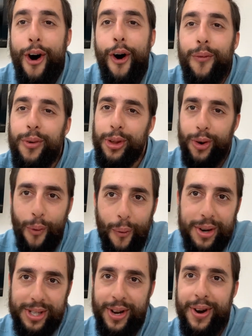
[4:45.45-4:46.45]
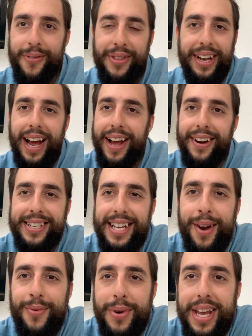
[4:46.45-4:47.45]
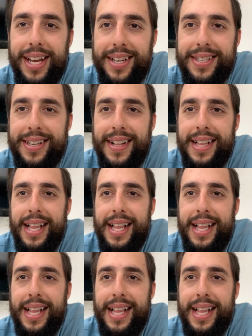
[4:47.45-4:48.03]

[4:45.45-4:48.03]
over the course of of the 9 or 10 weeks.